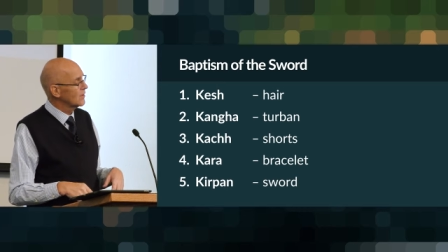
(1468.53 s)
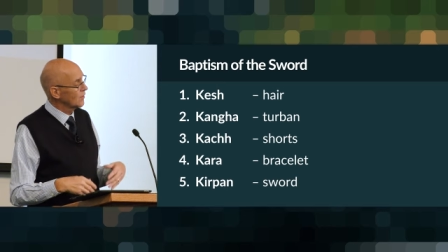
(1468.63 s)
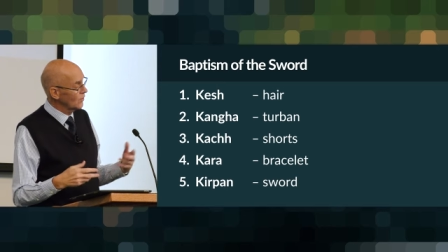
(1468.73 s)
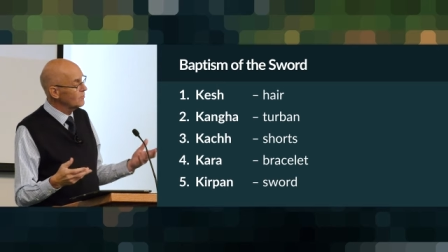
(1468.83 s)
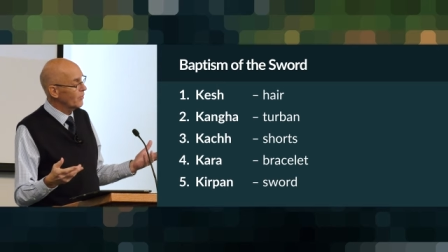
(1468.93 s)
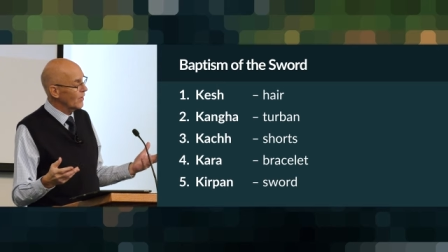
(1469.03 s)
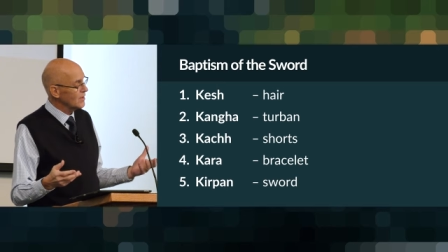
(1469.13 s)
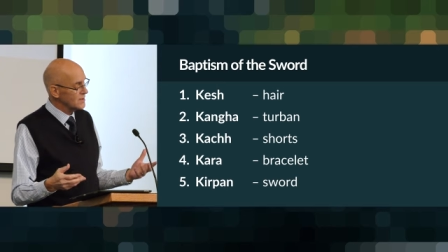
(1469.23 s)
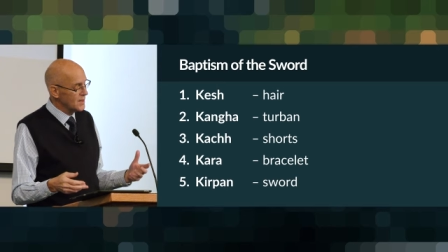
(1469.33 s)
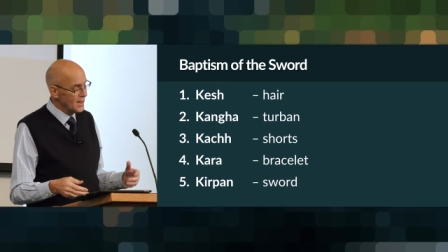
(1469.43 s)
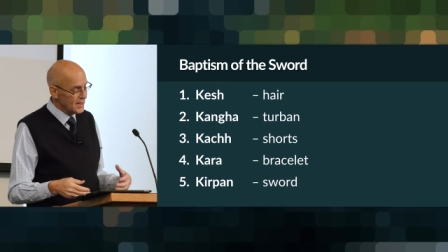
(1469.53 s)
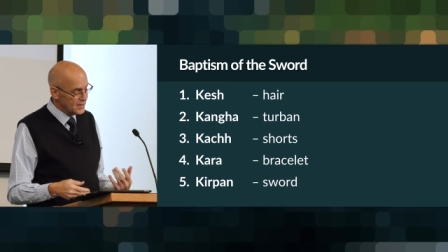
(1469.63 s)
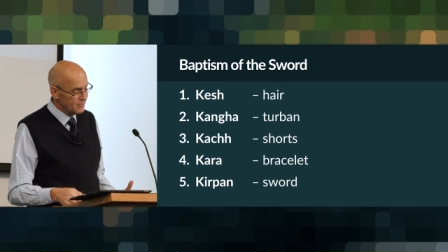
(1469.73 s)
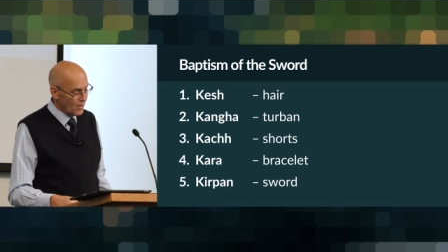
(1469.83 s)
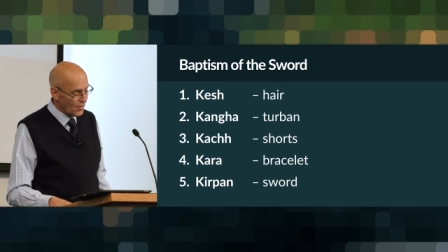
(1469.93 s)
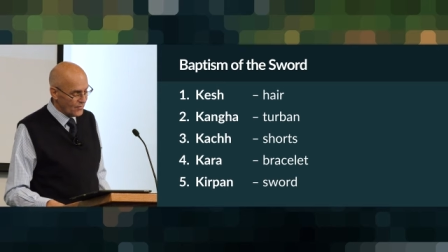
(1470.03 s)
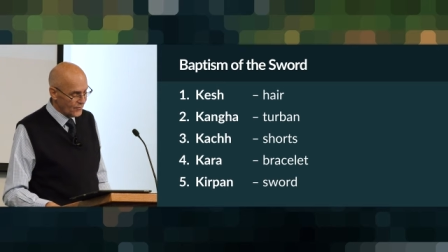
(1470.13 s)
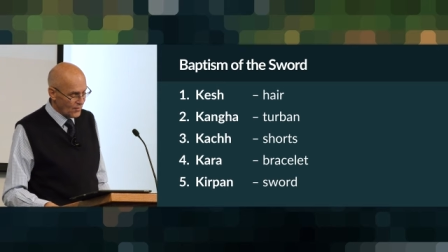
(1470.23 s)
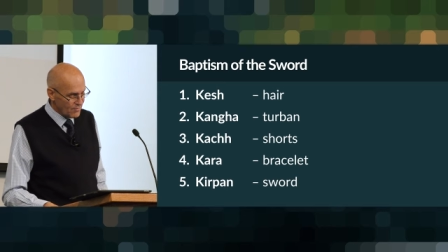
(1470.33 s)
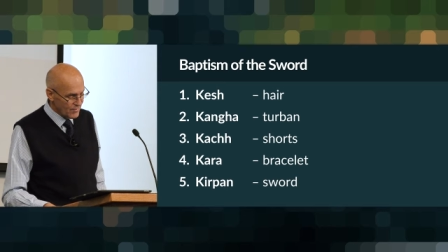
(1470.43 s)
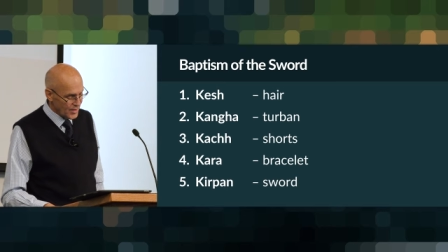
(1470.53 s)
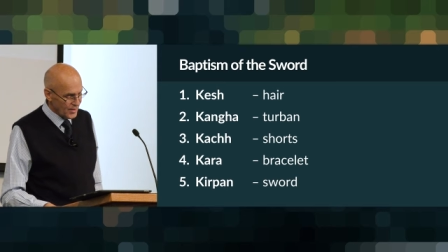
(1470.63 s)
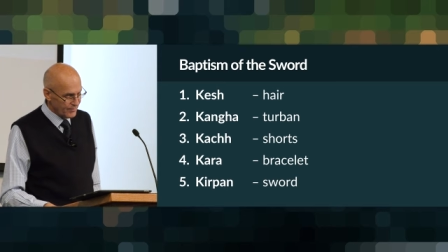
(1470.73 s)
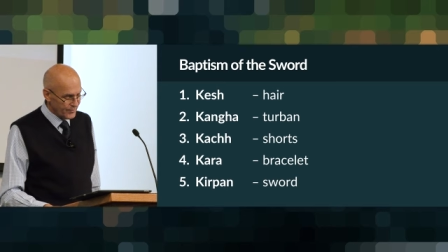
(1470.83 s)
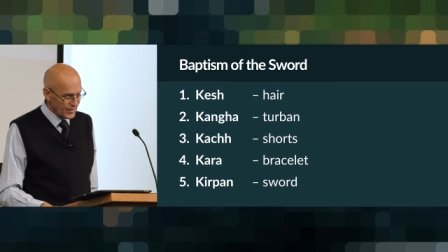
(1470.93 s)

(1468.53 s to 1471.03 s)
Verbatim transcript: the good parts is borrowed from uh,